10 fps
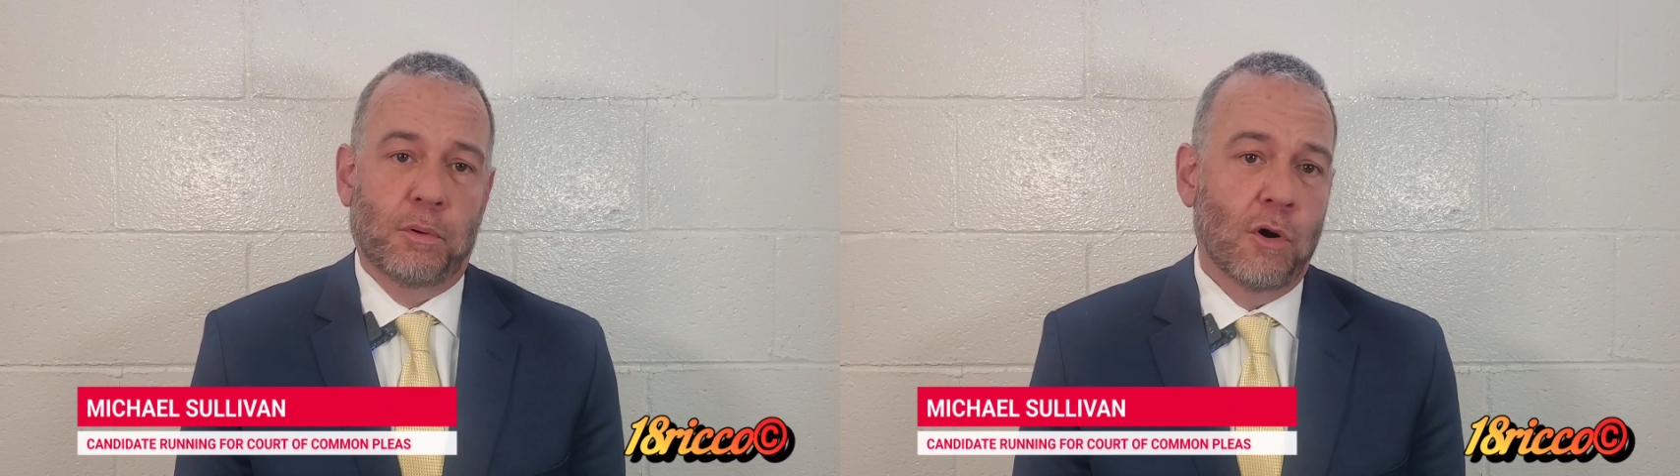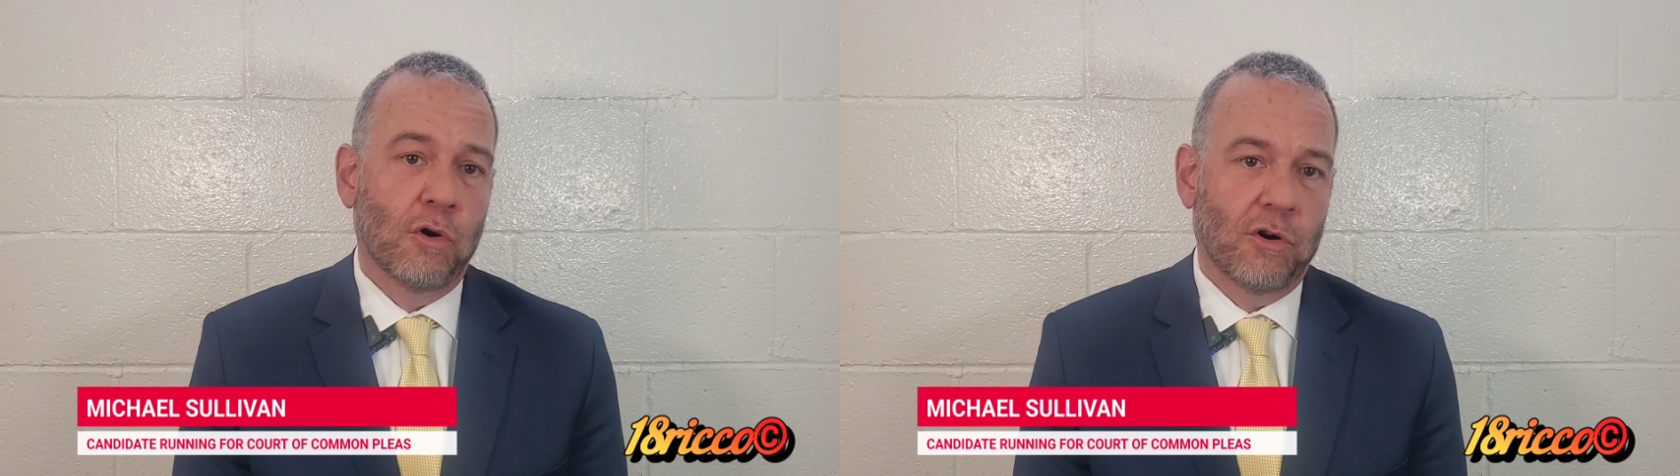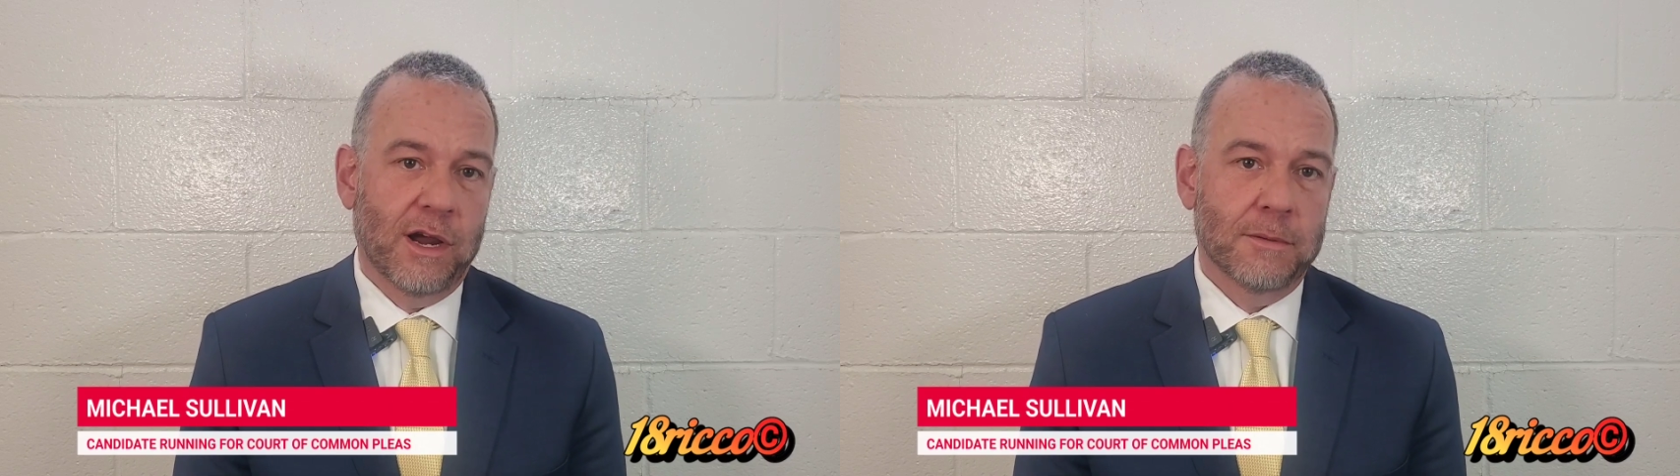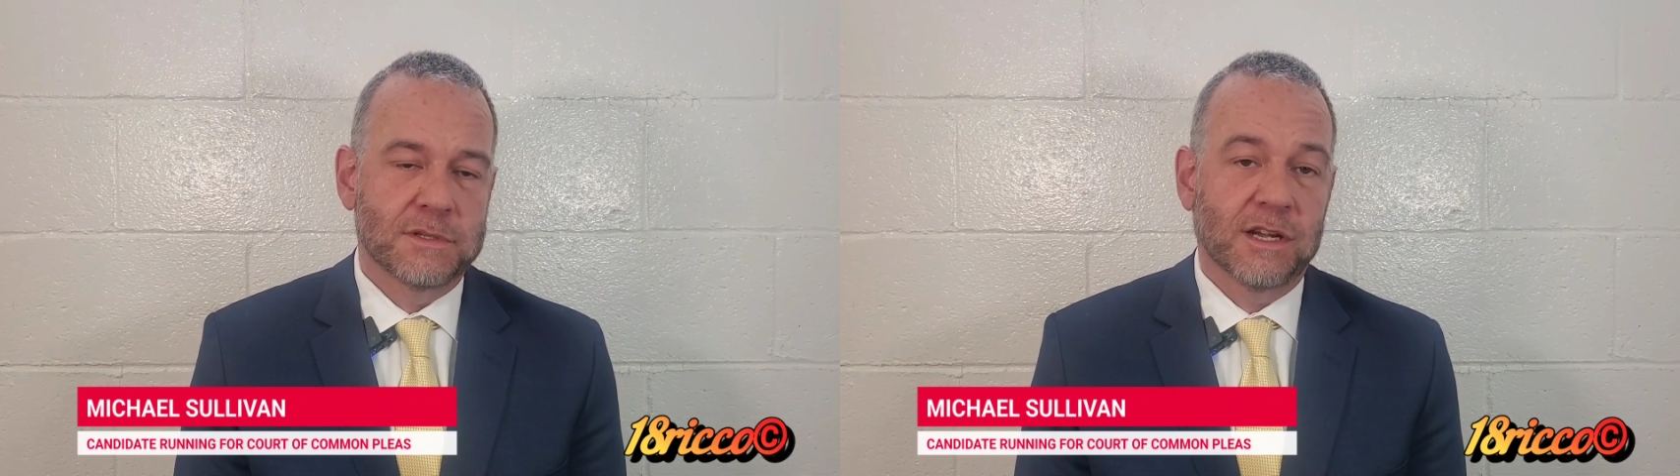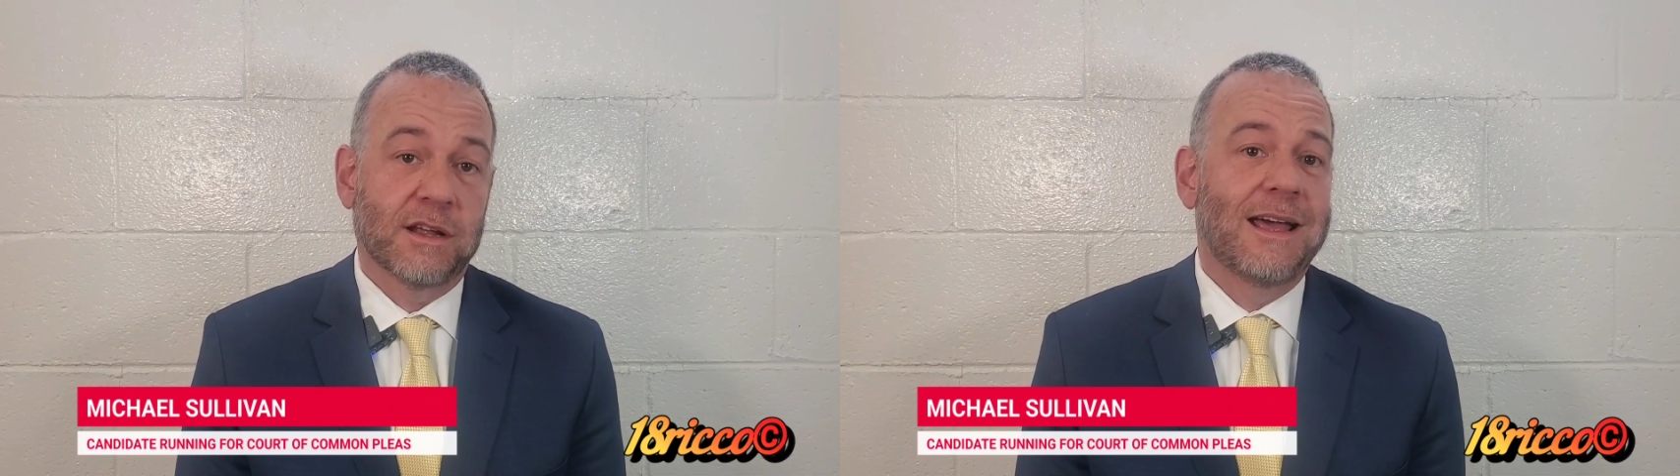
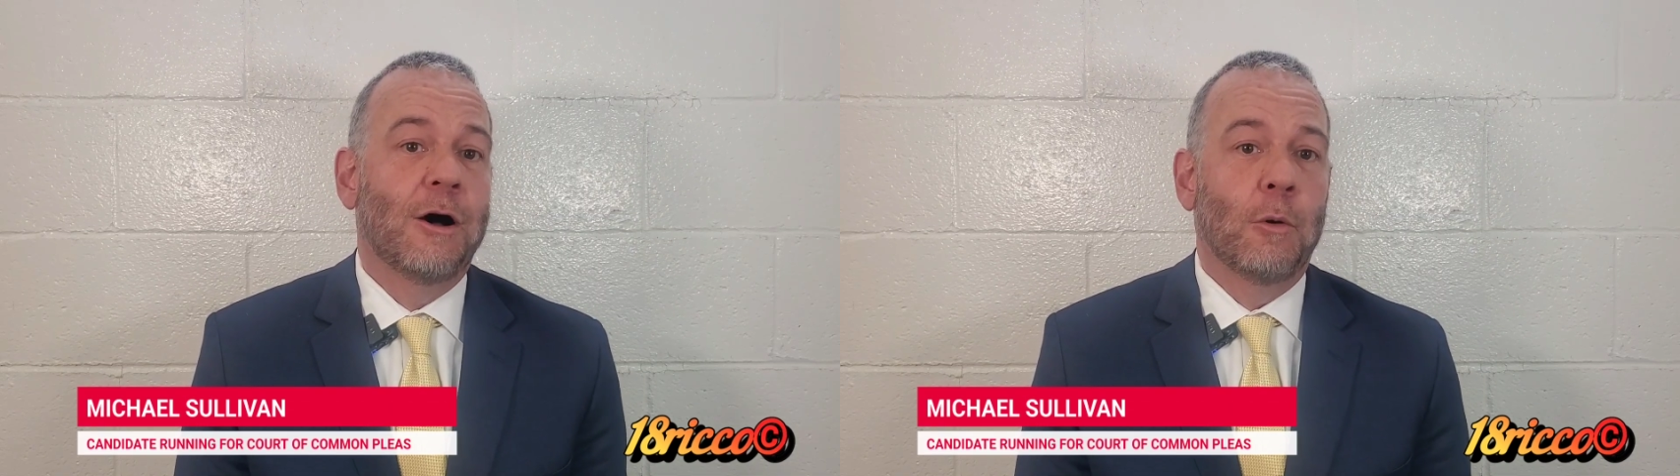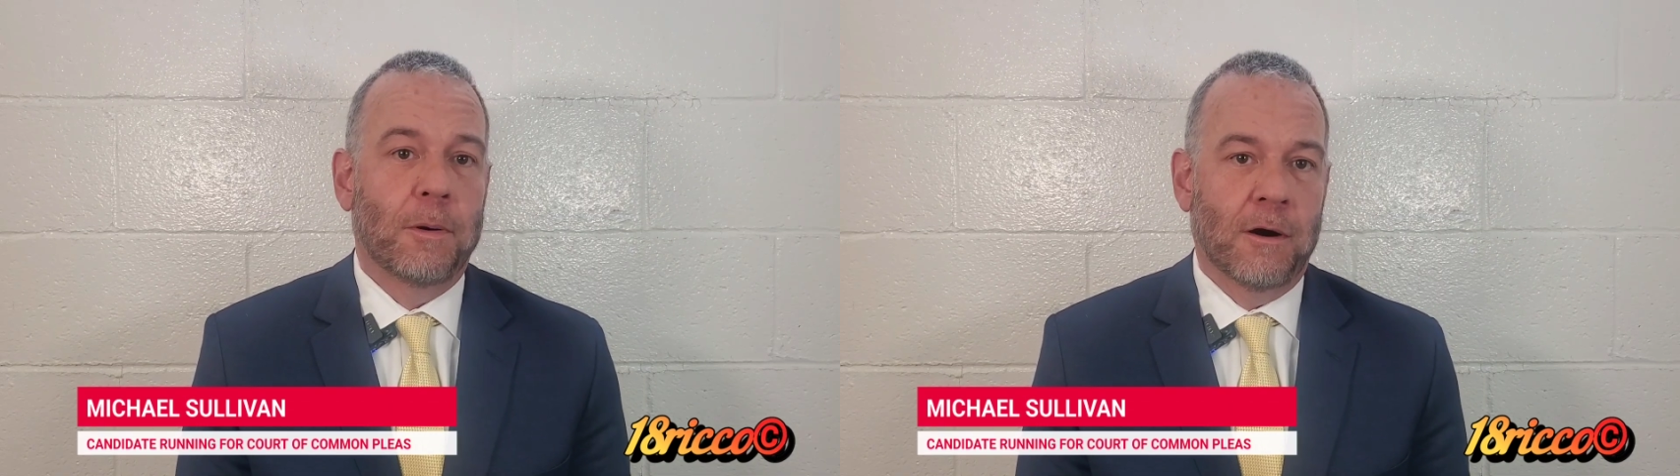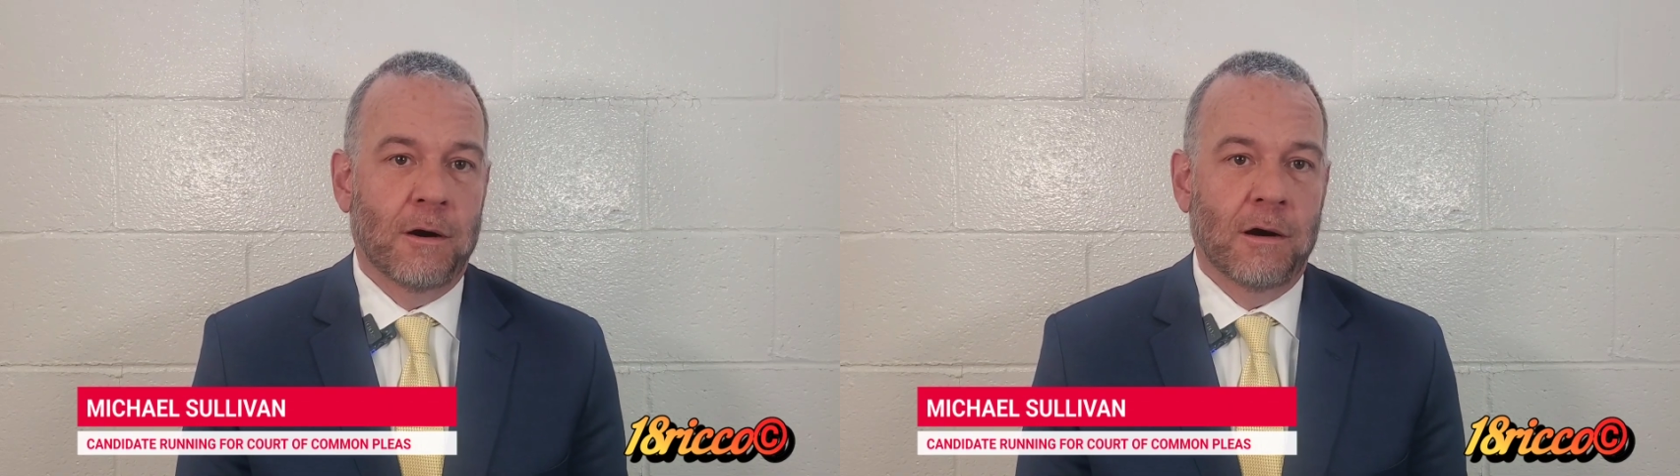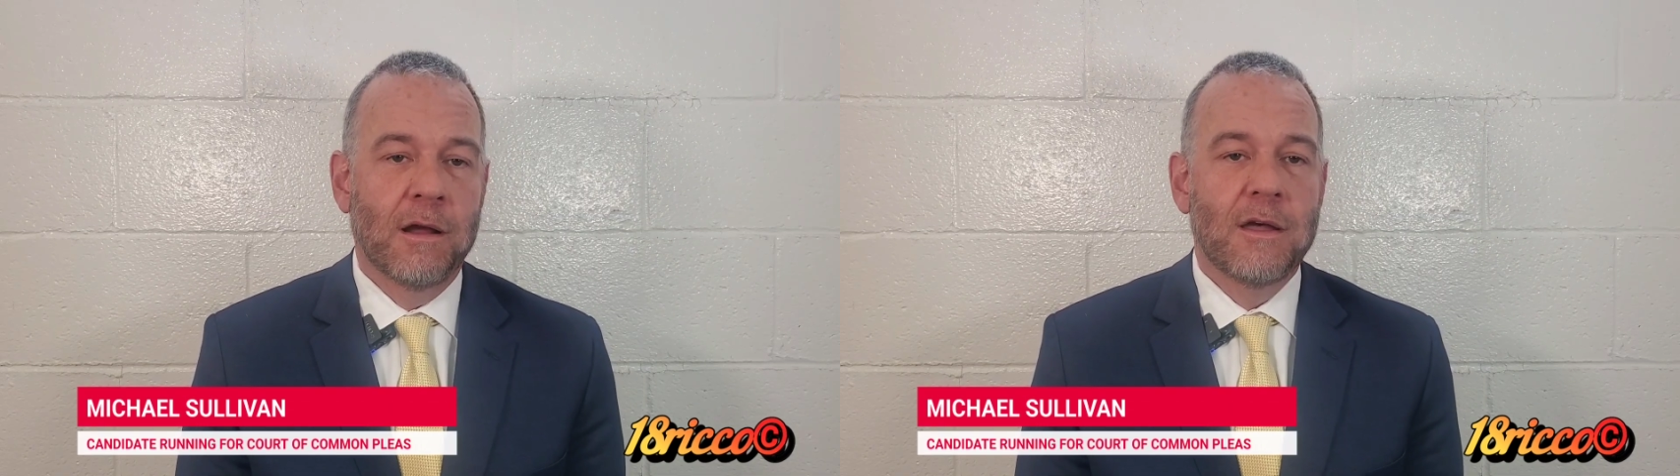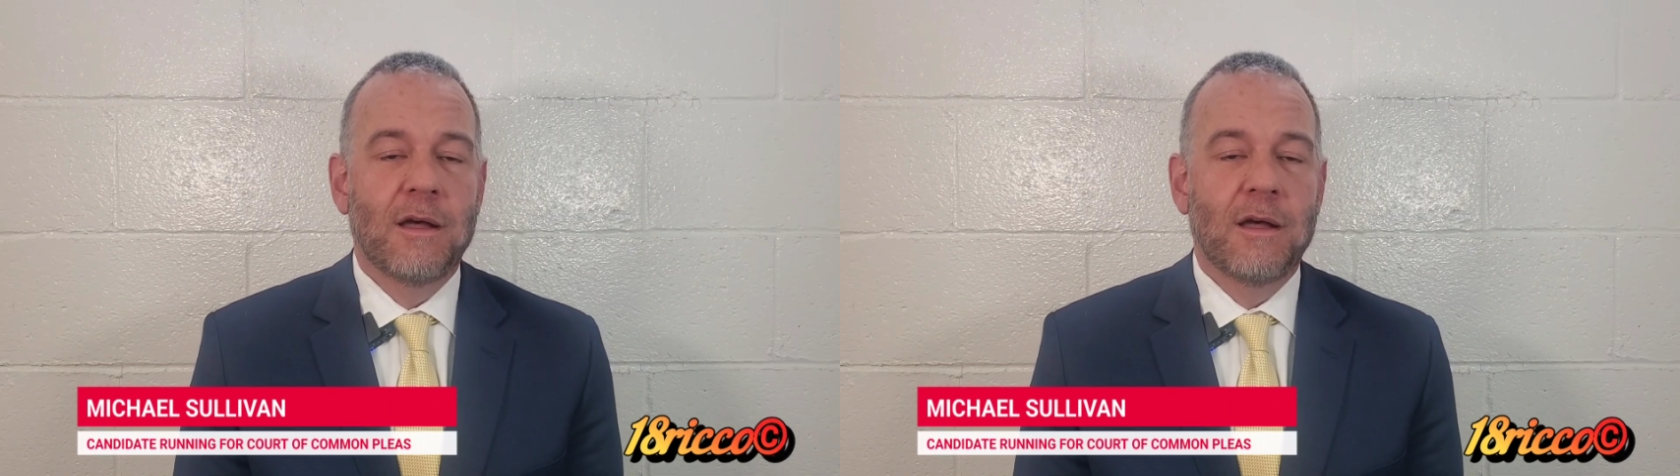programs that could help her,